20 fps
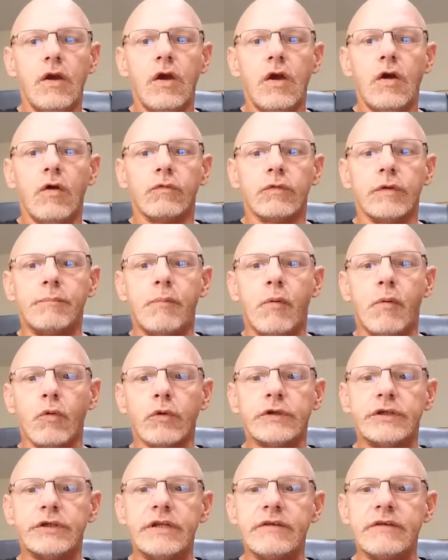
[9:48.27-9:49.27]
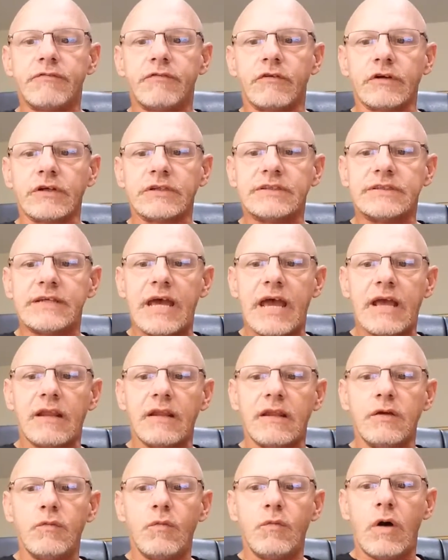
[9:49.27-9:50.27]
Reports differ
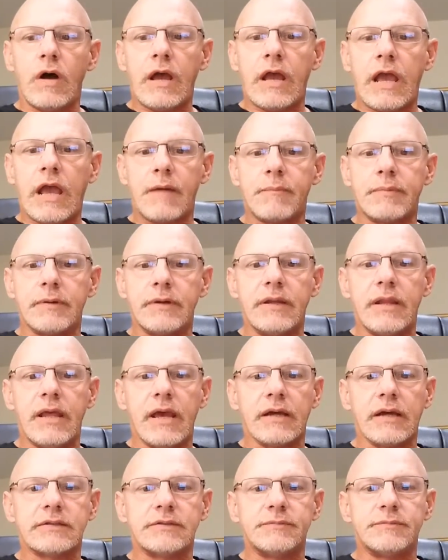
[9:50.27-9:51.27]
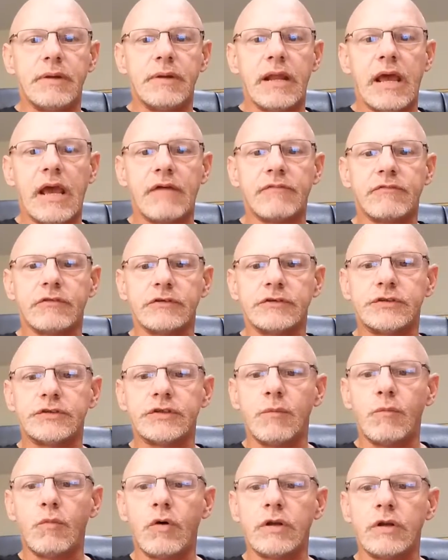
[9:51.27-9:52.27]
exactly what happened next, but after
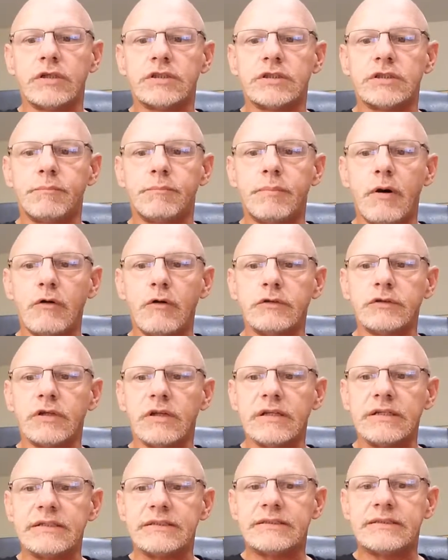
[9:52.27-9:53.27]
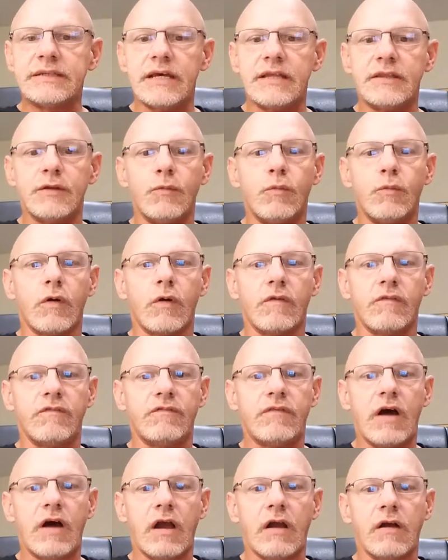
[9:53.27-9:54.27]
someone supposedly said the word
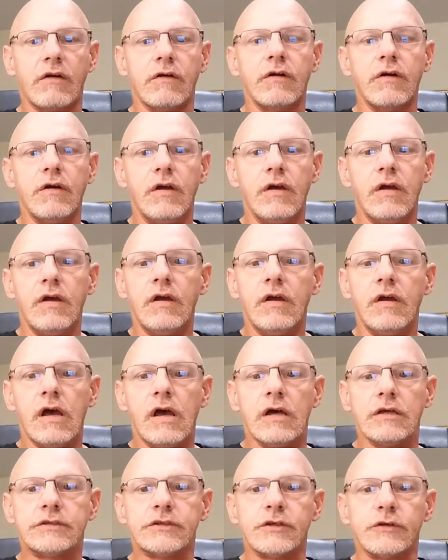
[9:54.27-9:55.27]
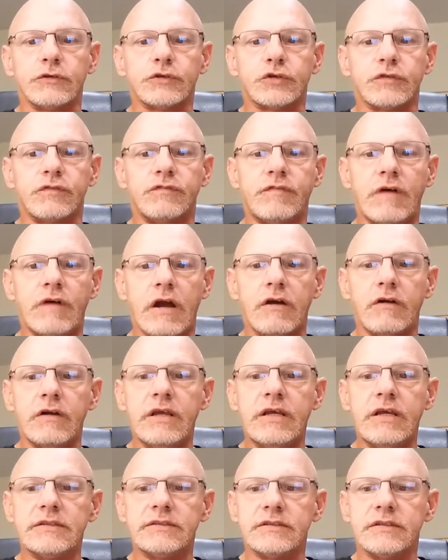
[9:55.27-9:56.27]
fire, a soldier fired
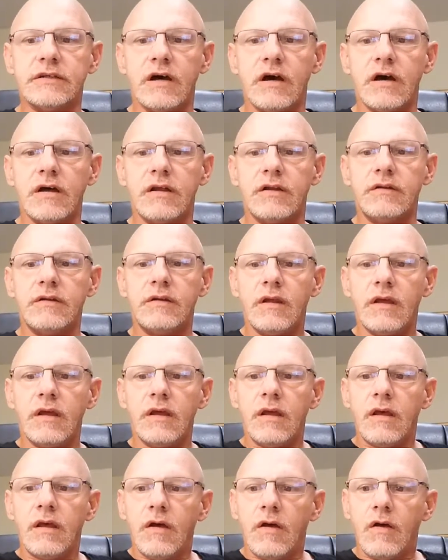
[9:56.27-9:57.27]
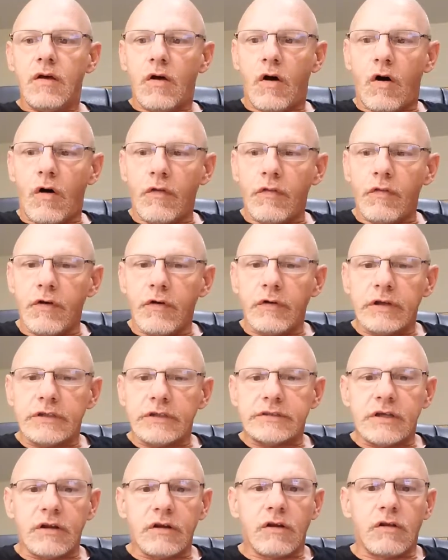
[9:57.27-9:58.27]
his gun although it's
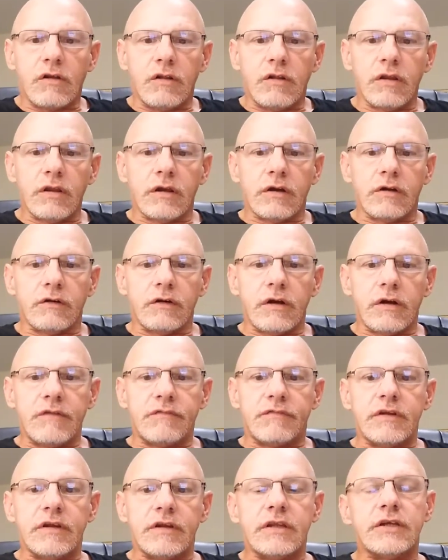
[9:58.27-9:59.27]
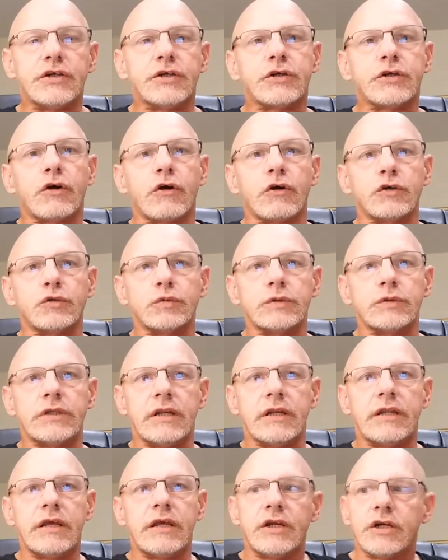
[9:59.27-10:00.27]
unclear if the discharge was
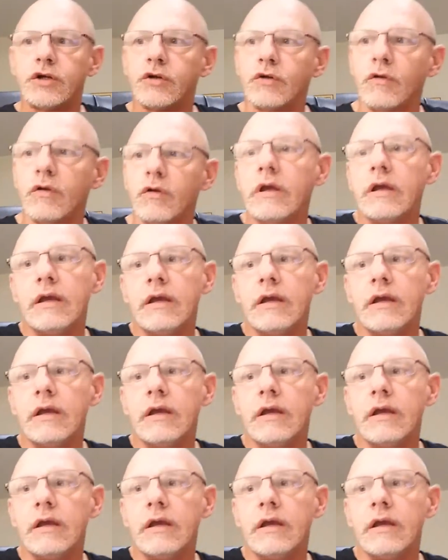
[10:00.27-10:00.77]
intentional.